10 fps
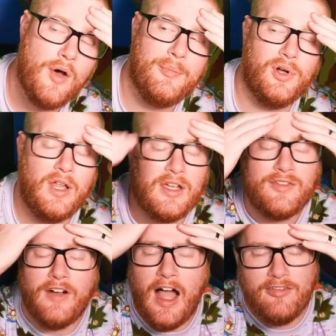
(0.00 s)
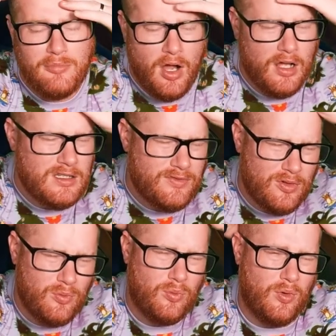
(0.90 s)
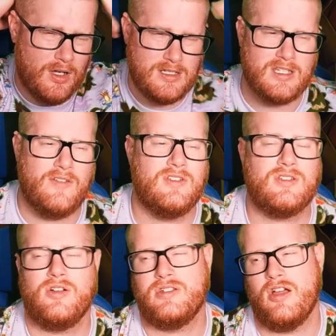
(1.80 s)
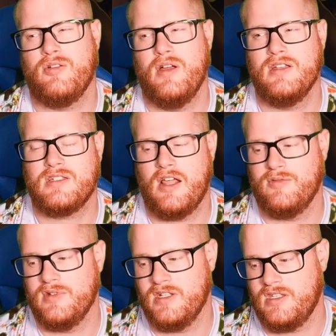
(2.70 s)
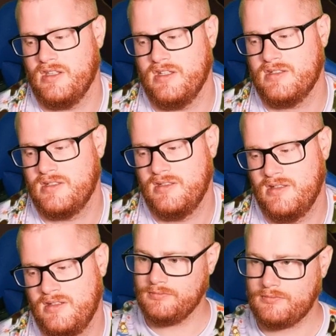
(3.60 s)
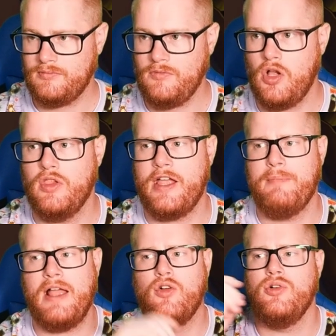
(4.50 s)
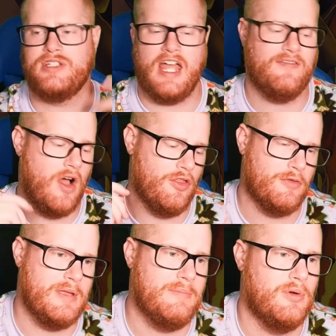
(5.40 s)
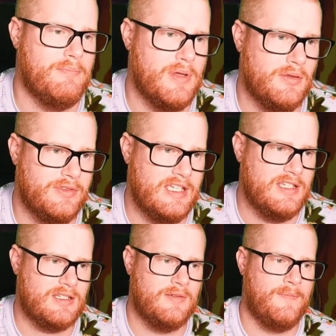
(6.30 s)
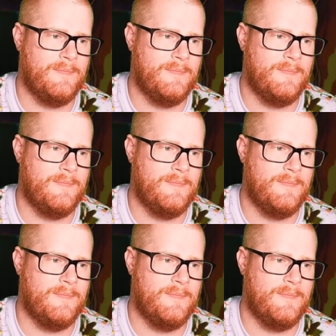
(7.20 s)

But like 5 months for one 7-star Terra Raid is kind of ridiculous. Like my goal is to have other people build these